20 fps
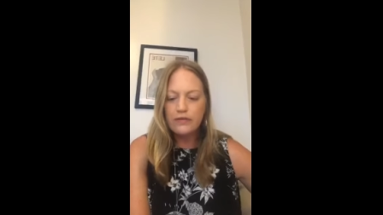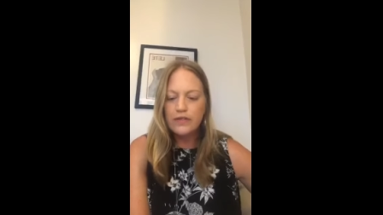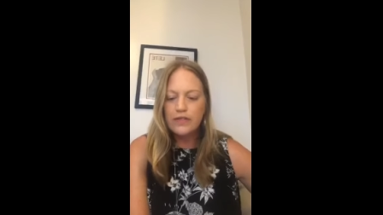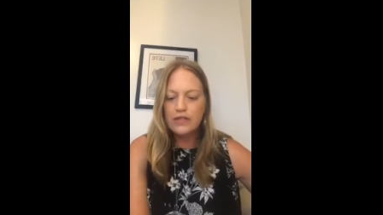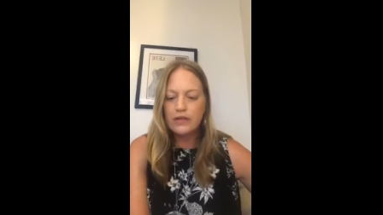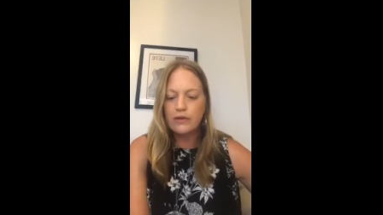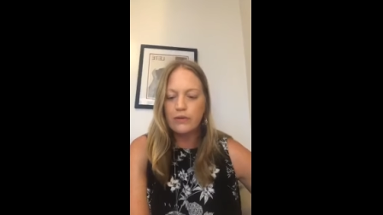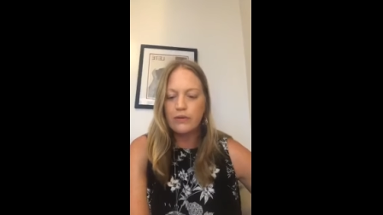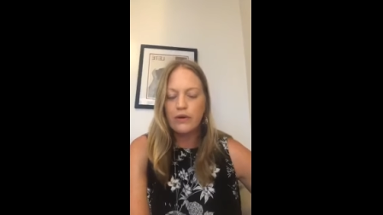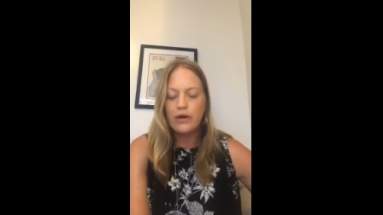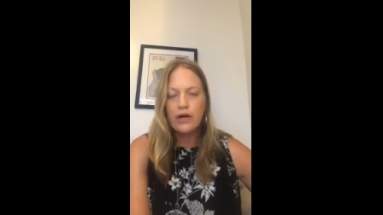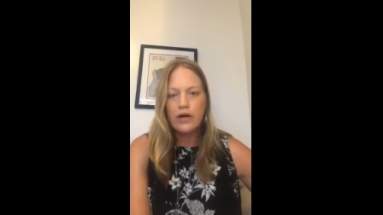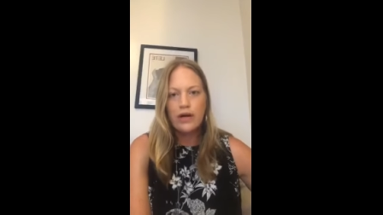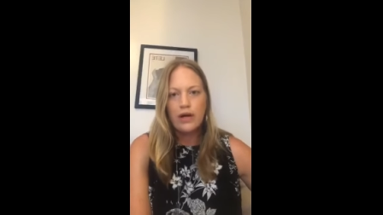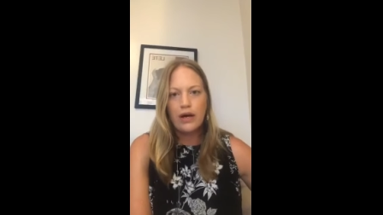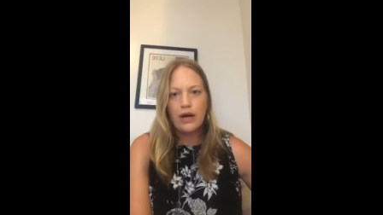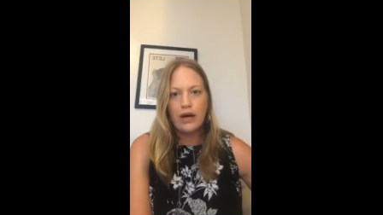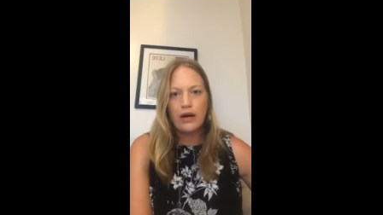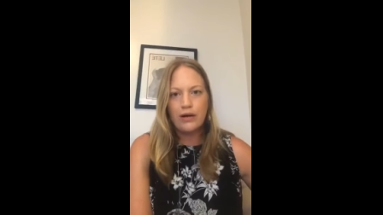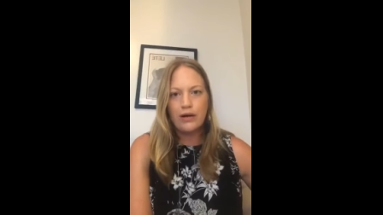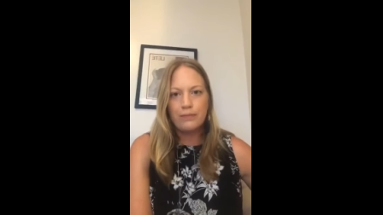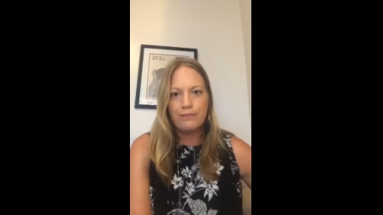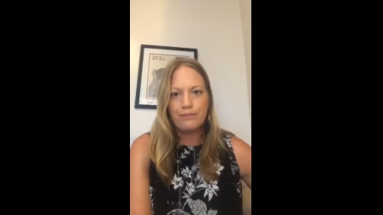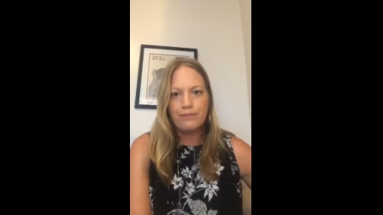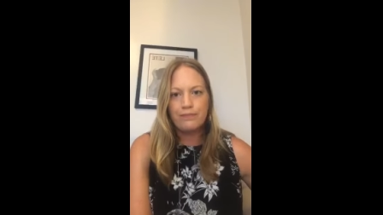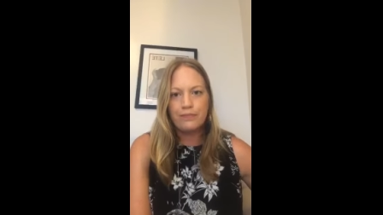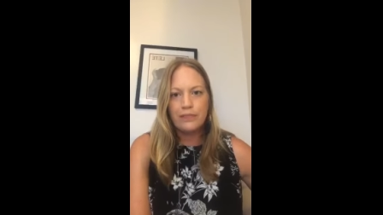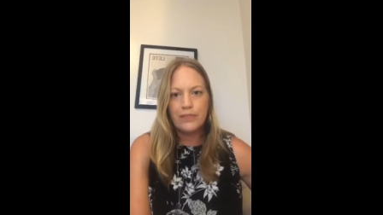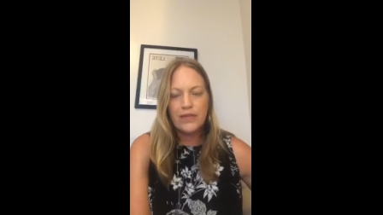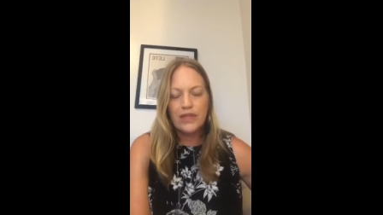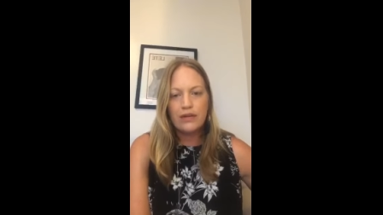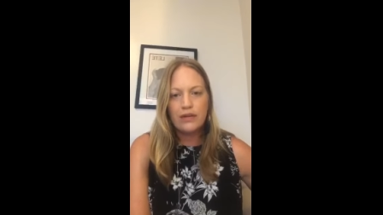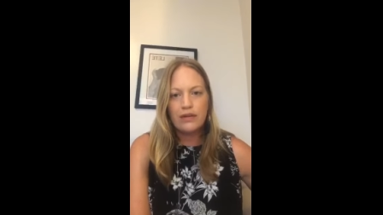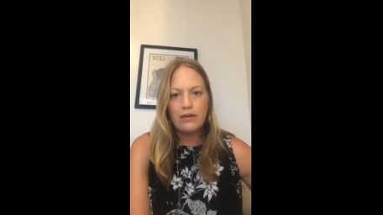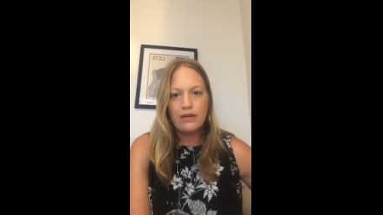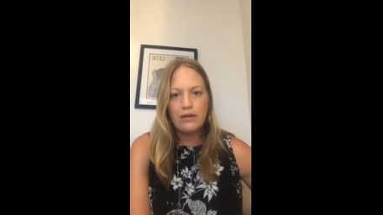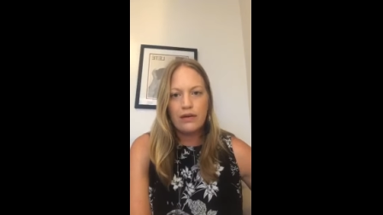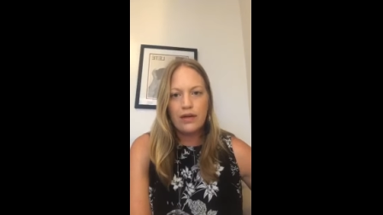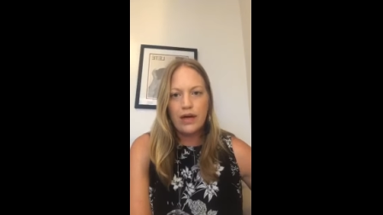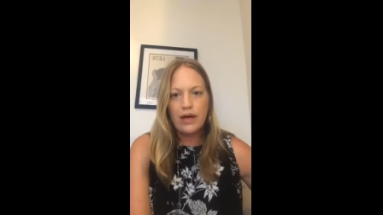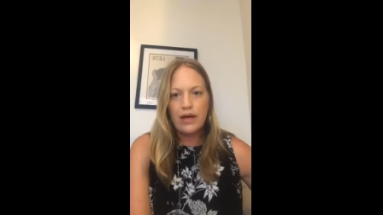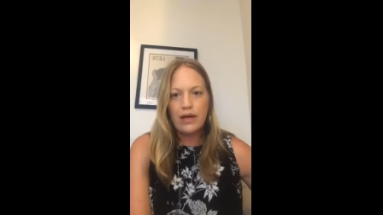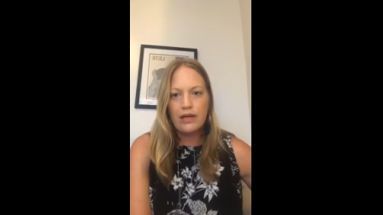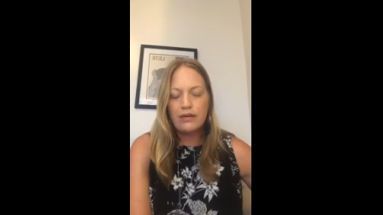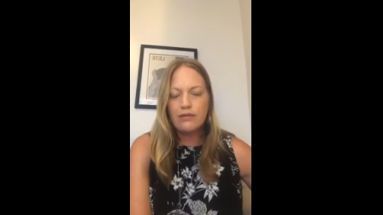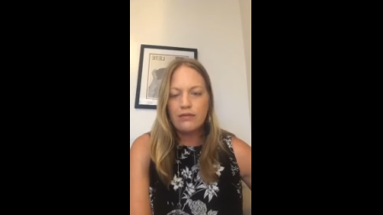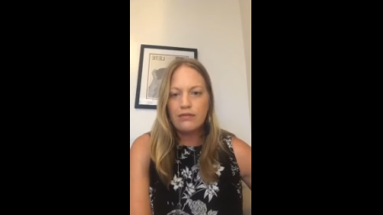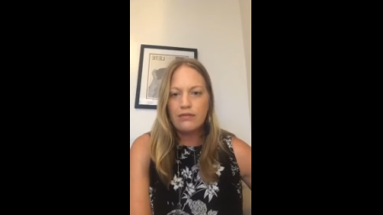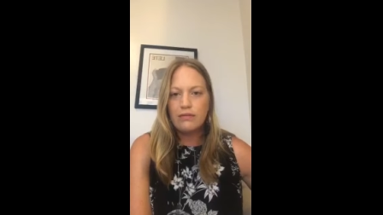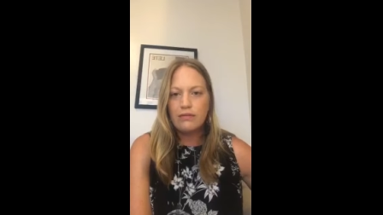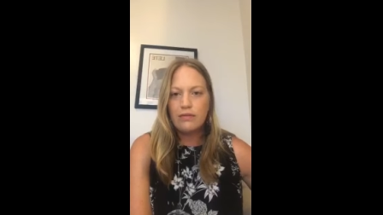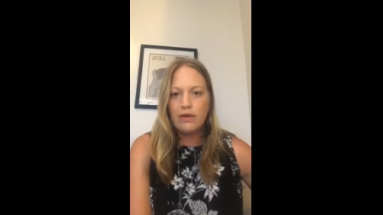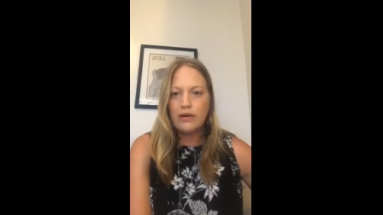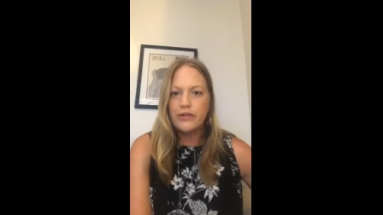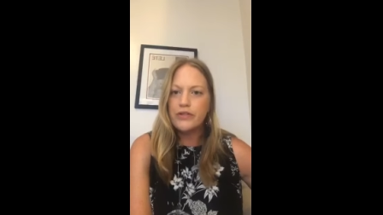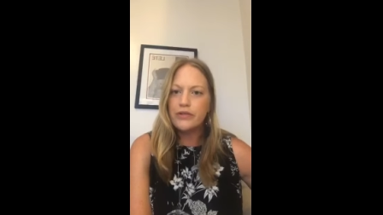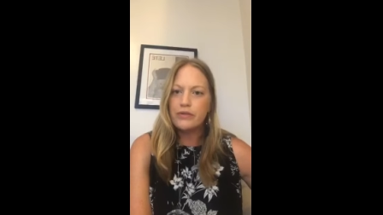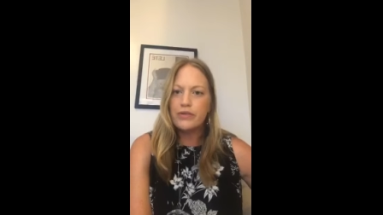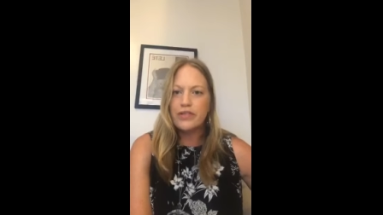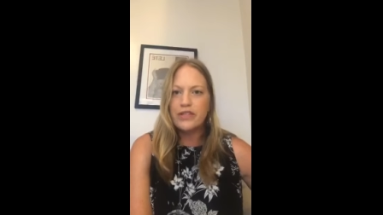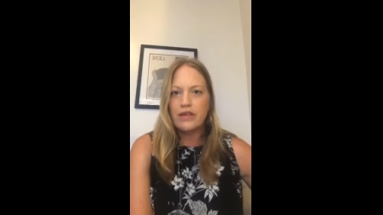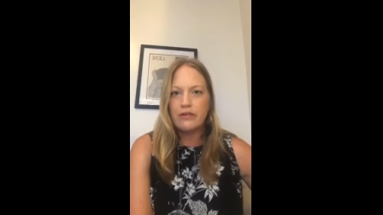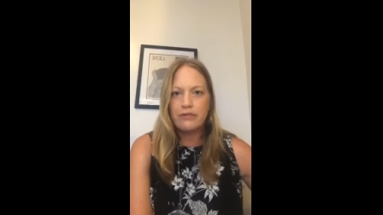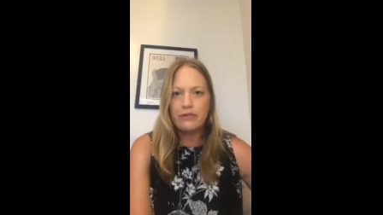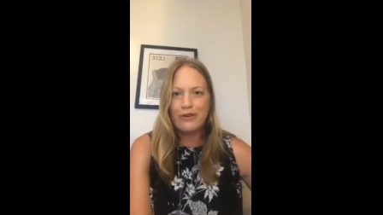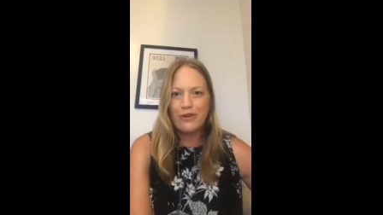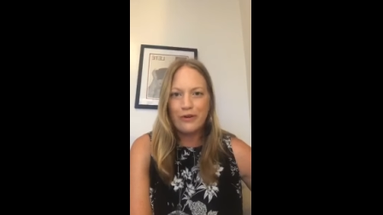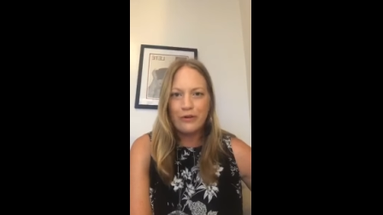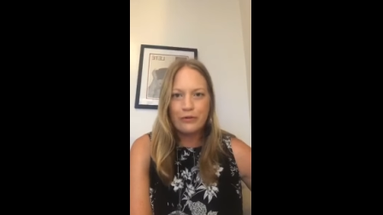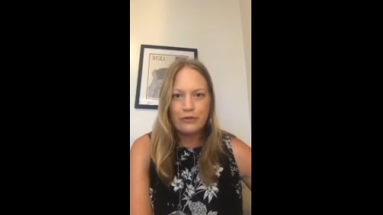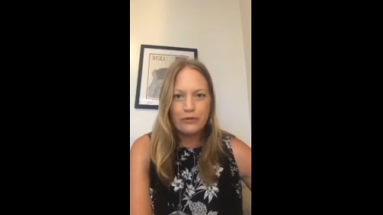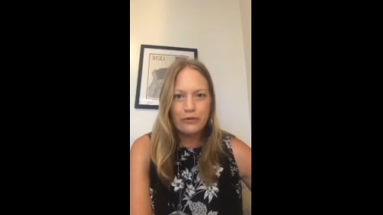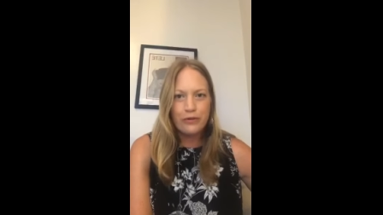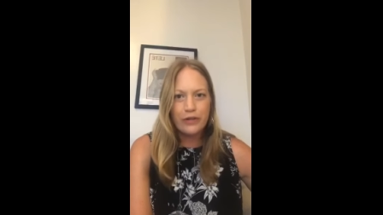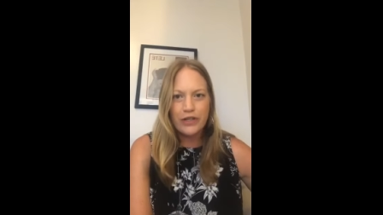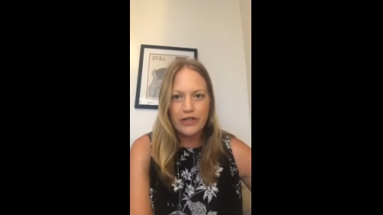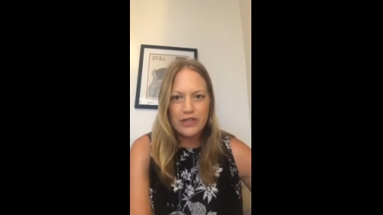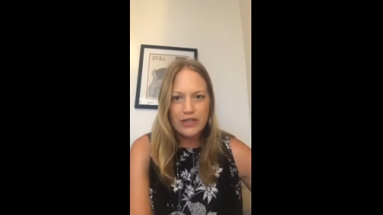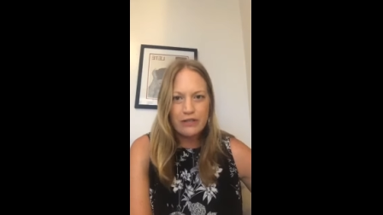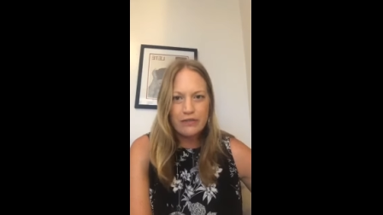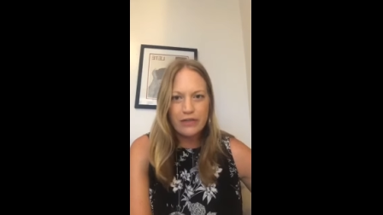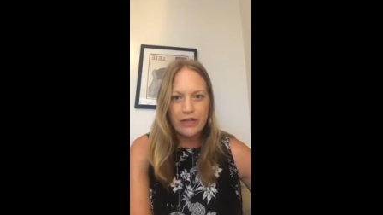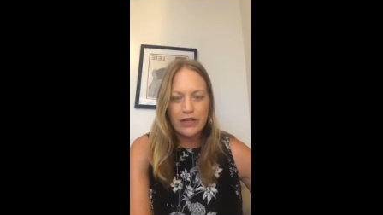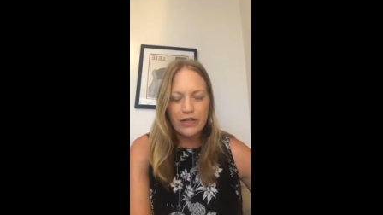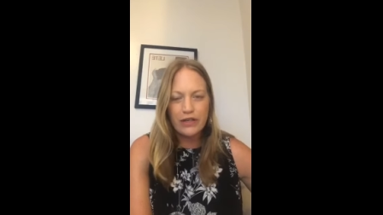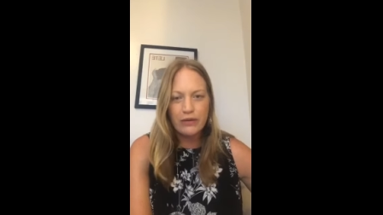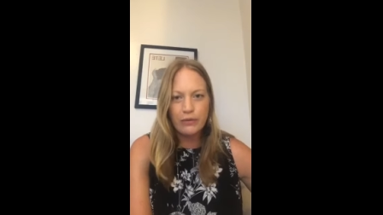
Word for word: So, um, and also discover our own creativity,